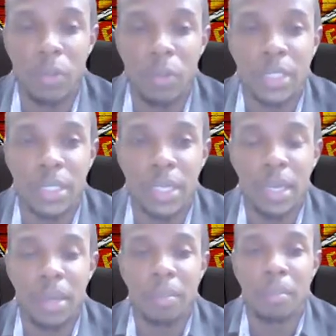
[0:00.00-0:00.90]
runs,
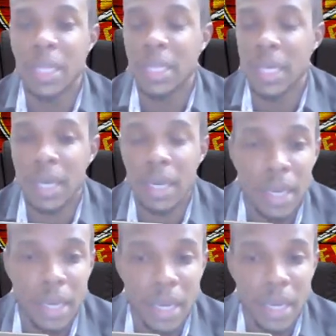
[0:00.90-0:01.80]
better
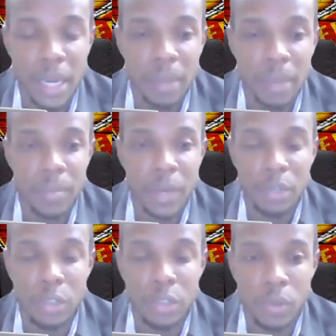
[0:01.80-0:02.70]

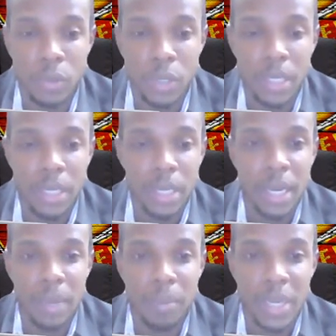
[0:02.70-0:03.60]
control,
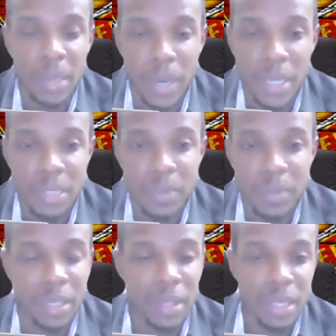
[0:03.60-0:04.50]
and better passes,
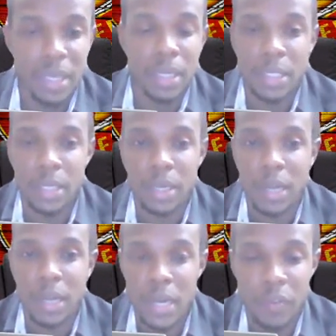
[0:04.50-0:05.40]
better thinking. So
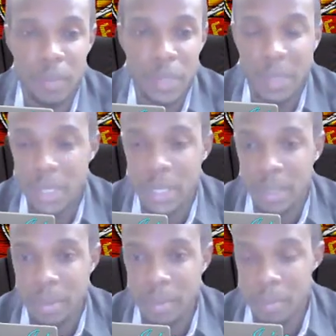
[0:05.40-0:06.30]
Cavani for me is a
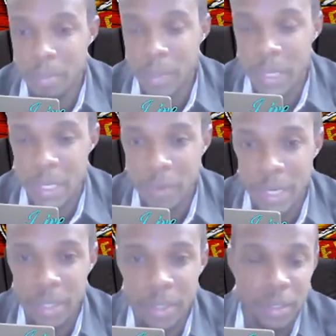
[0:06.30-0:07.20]
better pick
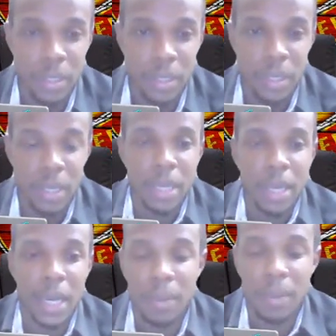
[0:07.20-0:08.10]
right there. So
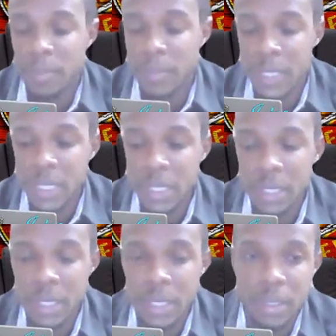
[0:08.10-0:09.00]

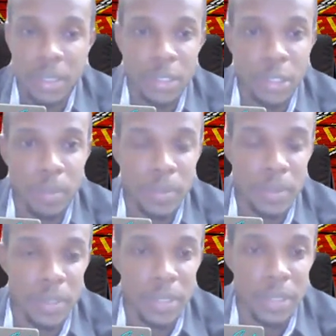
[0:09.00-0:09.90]
the
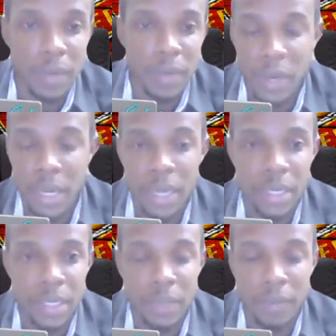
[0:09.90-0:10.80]
subs
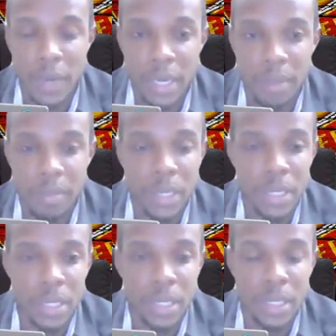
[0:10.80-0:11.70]
Cavani, Van der
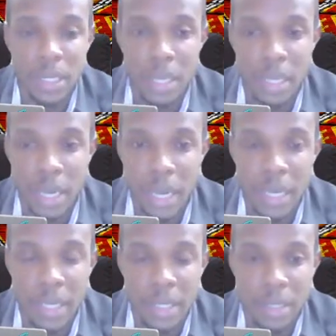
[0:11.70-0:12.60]
Beek,
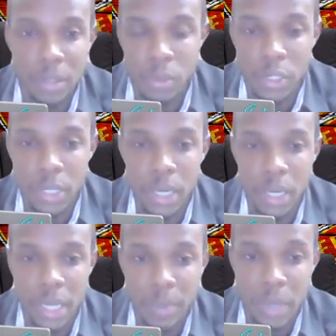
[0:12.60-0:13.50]
and Luke Shaw
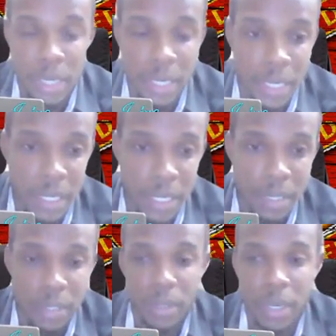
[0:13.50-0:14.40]
came on
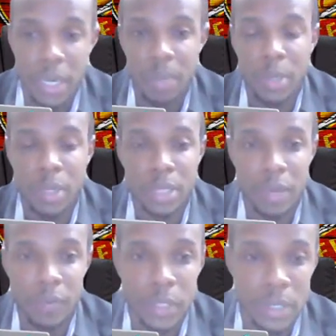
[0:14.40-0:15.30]
late, so all them are just
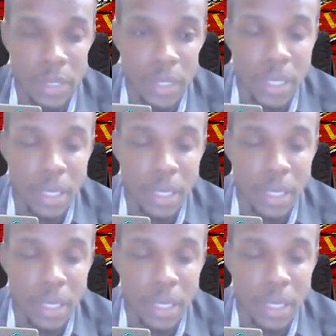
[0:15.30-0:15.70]
average